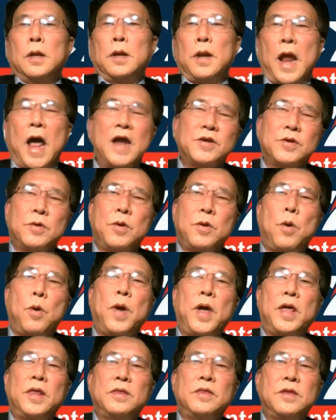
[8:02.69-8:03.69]
national
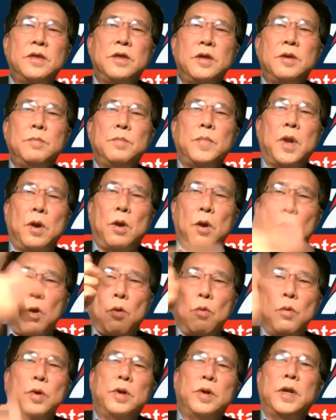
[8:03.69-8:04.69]
anthem and
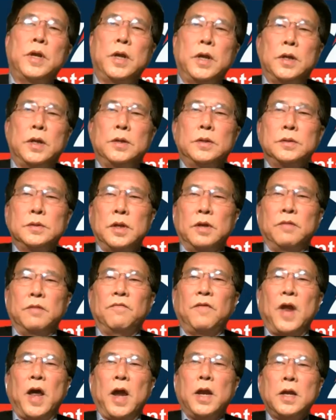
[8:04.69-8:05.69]
lowered the, the
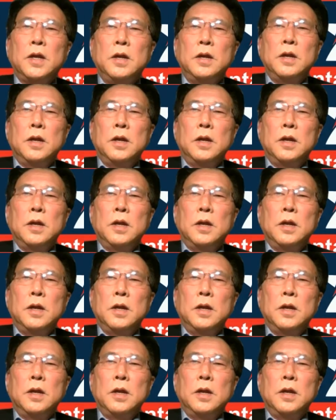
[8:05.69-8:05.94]
flag